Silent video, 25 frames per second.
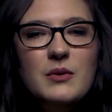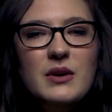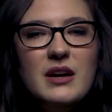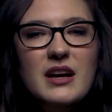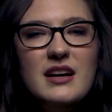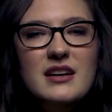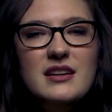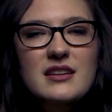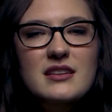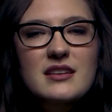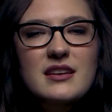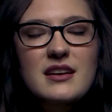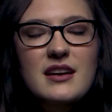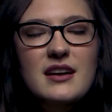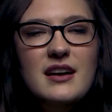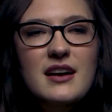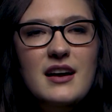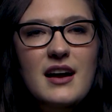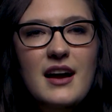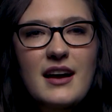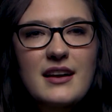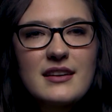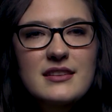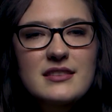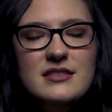where
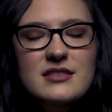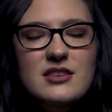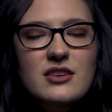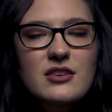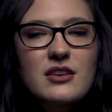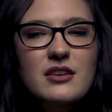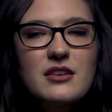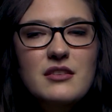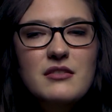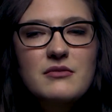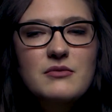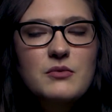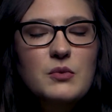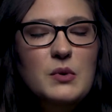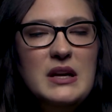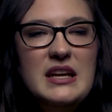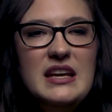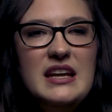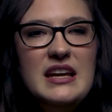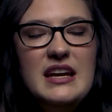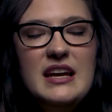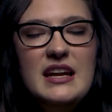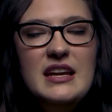I started avoiding